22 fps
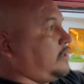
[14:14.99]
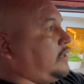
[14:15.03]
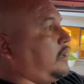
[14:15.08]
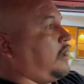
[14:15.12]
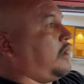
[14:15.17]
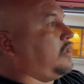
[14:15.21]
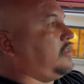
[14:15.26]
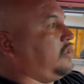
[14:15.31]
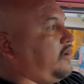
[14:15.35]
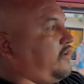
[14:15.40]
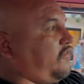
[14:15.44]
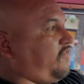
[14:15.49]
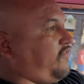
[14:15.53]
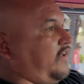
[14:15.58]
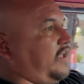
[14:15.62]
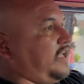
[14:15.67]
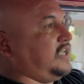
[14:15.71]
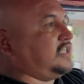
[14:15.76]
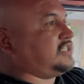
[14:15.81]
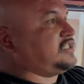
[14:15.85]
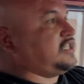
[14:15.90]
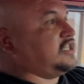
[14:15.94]
on their
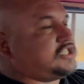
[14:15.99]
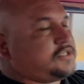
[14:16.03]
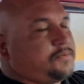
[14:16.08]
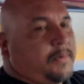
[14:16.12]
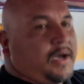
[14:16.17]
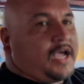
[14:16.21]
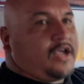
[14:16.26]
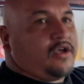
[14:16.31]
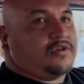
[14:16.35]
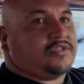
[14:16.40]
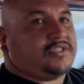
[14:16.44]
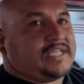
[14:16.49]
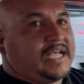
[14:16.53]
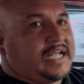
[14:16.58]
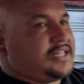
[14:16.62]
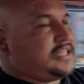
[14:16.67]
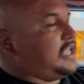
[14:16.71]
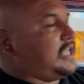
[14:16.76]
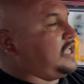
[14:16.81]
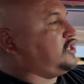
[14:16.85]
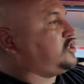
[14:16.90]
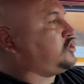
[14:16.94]
face, the smiles
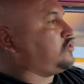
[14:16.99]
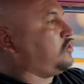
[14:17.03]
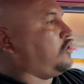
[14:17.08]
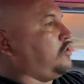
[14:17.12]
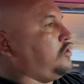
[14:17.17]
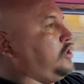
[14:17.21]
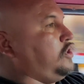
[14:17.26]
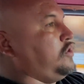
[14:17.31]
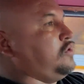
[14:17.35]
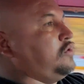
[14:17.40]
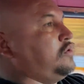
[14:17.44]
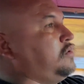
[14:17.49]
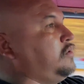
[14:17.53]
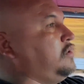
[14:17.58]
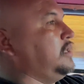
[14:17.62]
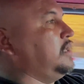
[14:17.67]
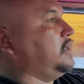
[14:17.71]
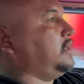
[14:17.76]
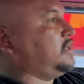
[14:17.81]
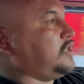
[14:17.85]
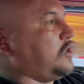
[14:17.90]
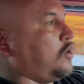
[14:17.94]
that they show you,
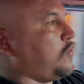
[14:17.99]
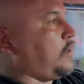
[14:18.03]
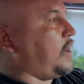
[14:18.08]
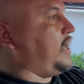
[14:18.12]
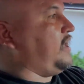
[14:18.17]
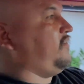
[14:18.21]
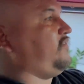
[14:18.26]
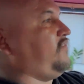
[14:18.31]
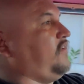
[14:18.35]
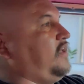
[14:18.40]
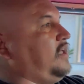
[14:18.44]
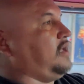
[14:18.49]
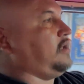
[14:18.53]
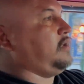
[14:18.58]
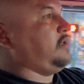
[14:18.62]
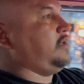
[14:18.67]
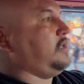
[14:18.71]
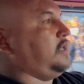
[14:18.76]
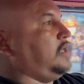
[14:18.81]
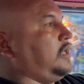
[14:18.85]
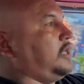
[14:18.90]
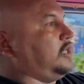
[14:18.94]
the waving.
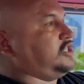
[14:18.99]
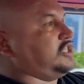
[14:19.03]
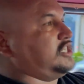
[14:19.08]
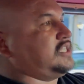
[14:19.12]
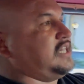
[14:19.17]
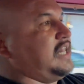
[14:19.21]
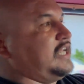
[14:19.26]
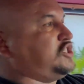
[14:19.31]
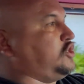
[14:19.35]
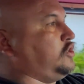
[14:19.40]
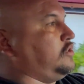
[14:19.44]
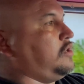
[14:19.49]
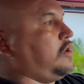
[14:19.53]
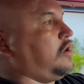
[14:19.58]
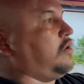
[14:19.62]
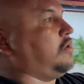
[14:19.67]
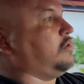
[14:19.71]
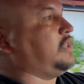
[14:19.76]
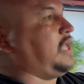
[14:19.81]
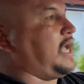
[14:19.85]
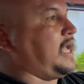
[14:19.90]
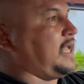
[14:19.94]
Just let you
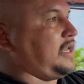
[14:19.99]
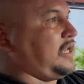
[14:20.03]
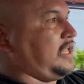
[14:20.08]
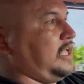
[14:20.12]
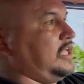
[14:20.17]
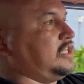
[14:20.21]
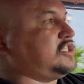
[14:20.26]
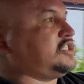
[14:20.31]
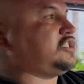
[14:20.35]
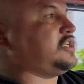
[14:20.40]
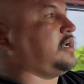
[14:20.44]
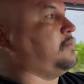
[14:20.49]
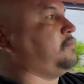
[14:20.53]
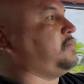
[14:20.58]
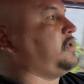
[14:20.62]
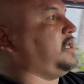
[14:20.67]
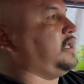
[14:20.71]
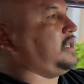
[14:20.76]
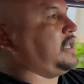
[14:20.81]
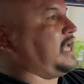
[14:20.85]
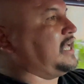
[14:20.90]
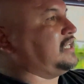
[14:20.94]
know that it's
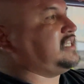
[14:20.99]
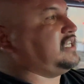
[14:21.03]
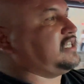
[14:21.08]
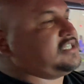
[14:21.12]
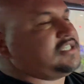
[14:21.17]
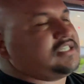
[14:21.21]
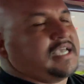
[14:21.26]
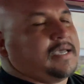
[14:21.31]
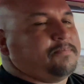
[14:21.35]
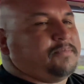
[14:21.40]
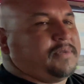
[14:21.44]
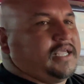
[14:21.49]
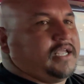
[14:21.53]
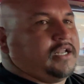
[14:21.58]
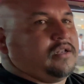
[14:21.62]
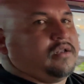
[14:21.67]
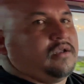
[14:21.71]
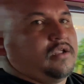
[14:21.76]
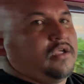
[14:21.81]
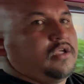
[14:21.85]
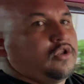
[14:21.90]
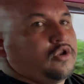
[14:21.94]
something that's accepted
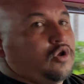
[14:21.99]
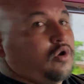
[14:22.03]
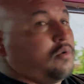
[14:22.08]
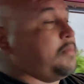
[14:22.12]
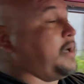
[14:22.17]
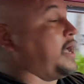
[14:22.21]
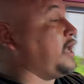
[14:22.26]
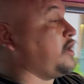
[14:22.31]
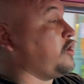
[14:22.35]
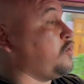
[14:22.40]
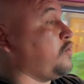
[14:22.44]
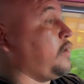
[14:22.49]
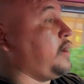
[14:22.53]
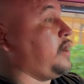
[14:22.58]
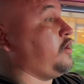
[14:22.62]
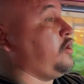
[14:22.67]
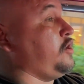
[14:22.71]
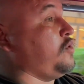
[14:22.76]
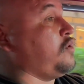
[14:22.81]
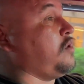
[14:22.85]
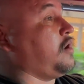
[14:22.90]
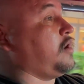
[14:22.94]
no matter where
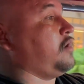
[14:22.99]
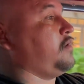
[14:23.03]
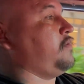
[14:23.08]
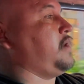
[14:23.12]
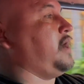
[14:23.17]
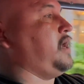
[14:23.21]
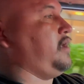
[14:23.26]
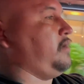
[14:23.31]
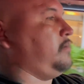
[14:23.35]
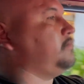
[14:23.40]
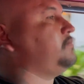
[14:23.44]
you are, right?